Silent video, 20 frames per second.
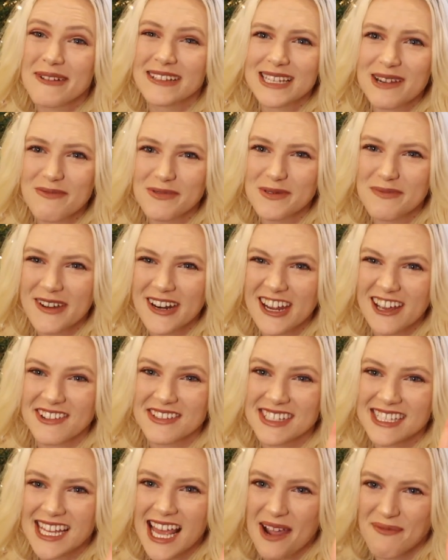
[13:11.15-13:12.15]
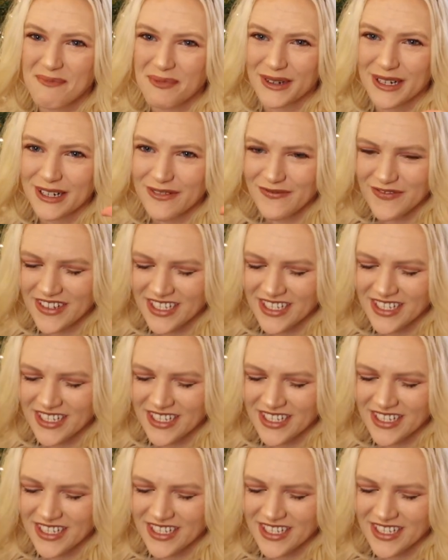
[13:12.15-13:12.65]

It's separate video. Separate